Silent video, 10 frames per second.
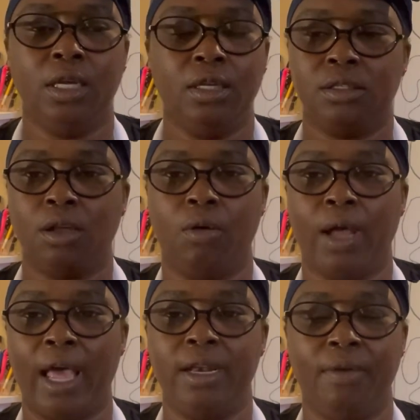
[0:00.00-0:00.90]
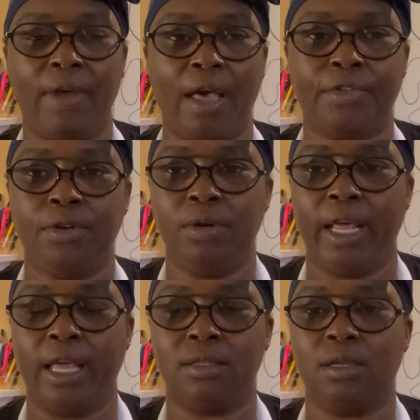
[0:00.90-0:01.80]
so I never have to do
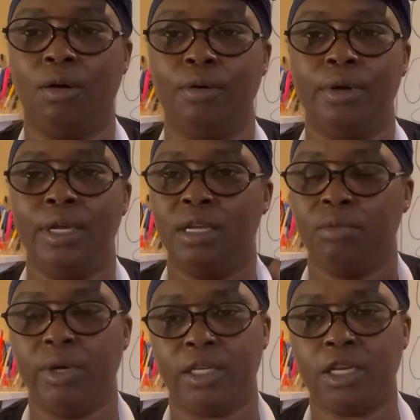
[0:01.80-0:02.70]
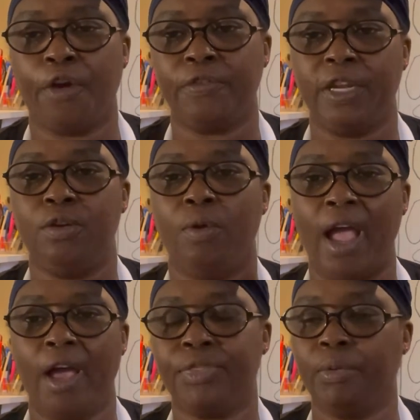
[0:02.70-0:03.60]
that. So with turfing, you
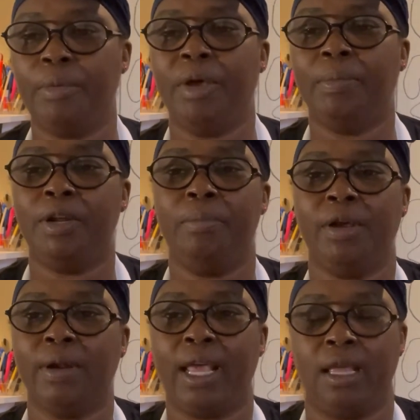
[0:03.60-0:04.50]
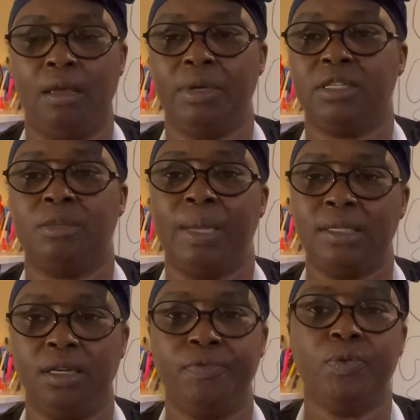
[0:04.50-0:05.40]
have to remember to mirror that image,
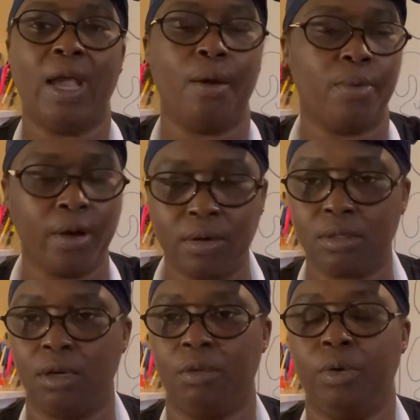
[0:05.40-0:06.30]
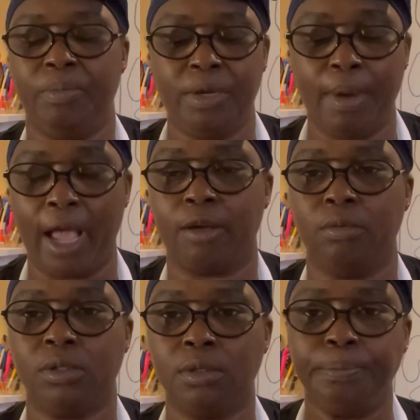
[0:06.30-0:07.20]
especially if you got words, or it would be
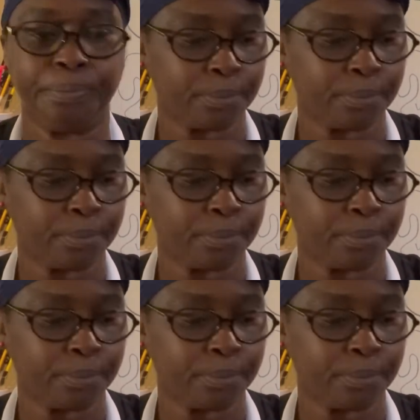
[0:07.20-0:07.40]
backwards.